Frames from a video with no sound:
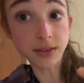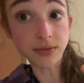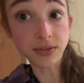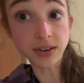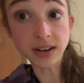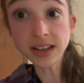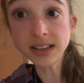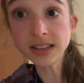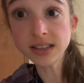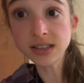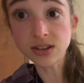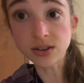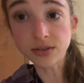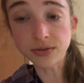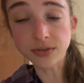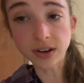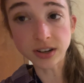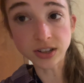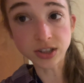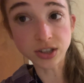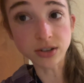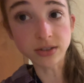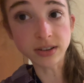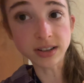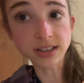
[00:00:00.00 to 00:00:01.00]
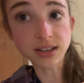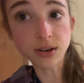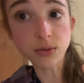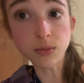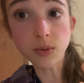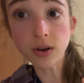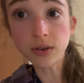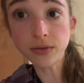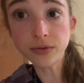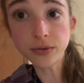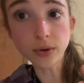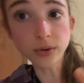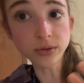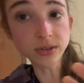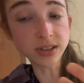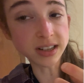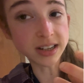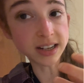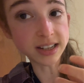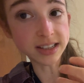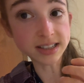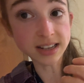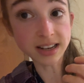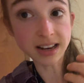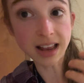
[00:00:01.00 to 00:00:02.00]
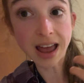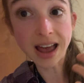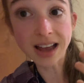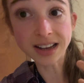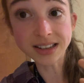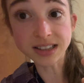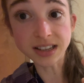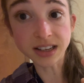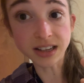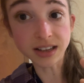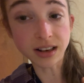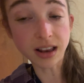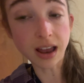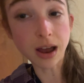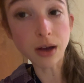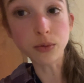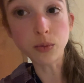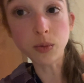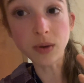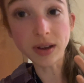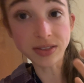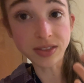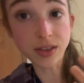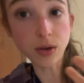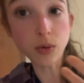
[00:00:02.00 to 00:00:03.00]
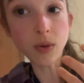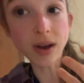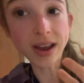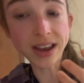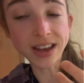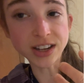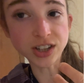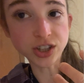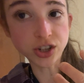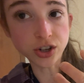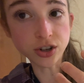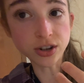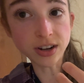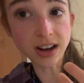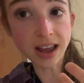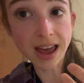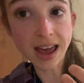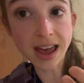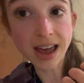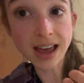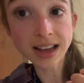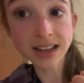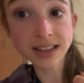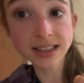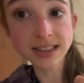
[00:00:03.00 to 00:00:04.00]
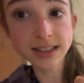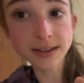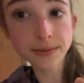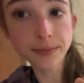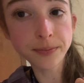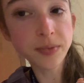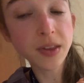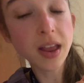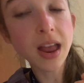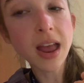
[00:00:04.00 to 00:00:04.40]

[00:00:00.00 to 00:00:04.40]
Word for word: if it is still functional, is it well folded, is it acting how, the way it should act?